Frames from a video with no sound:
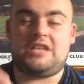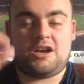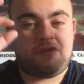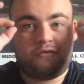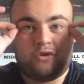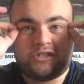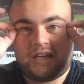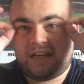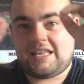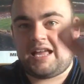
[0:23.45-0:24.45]
Take off the
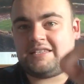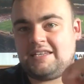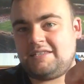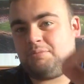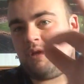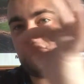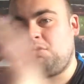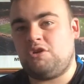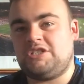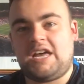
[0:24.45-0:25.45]
rose-tinted glasses, put them to
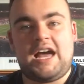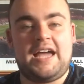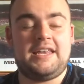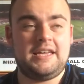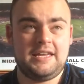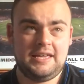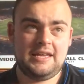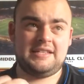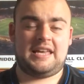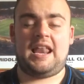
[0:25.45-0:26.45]
one side,
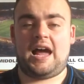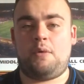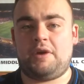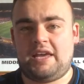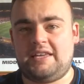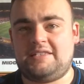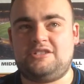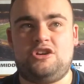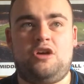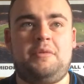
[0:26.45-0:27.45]
tell it how it is, do
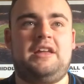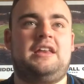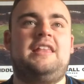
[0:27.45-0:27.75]
you know what I mean?